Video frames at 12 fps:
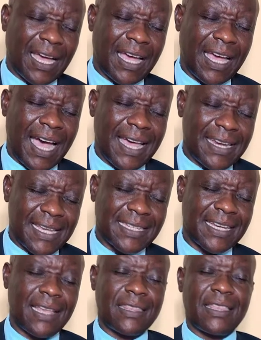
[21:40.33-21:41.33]

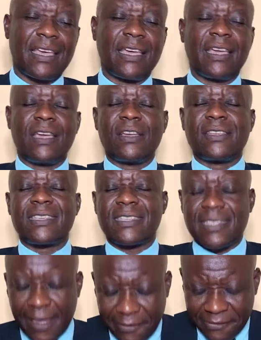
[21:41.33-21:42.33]
understand the
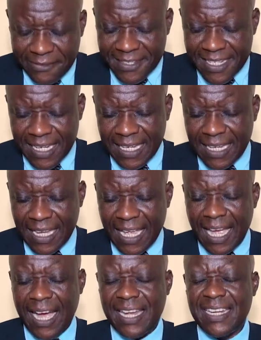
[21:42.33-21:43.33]
safety,
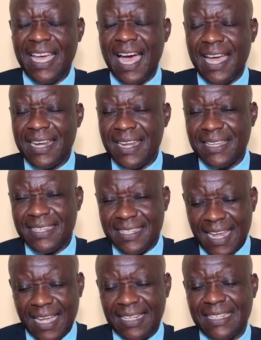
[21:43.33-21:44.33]
and
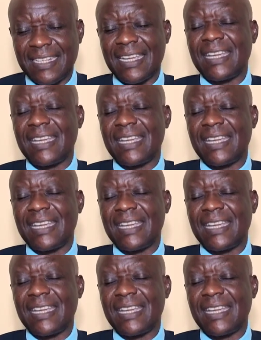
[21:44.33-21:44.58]
understand